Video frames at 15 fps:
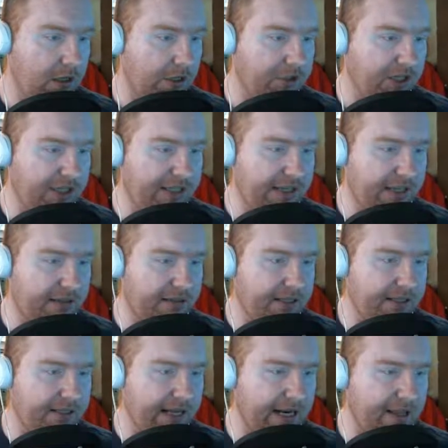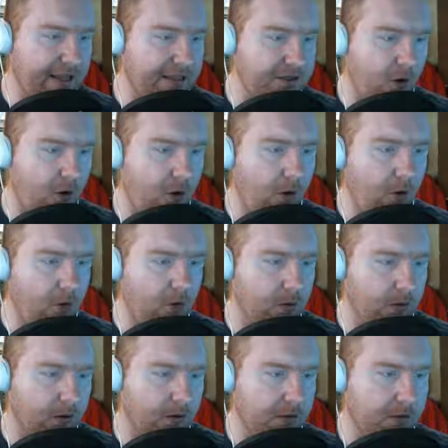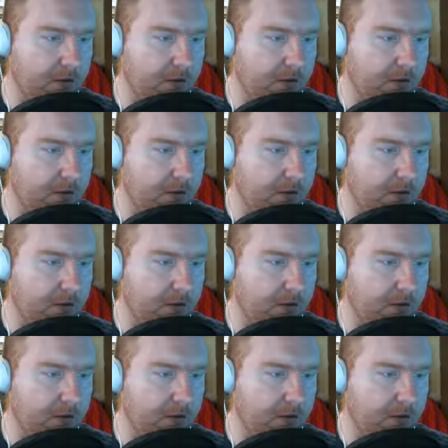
A GTX 680, that's old.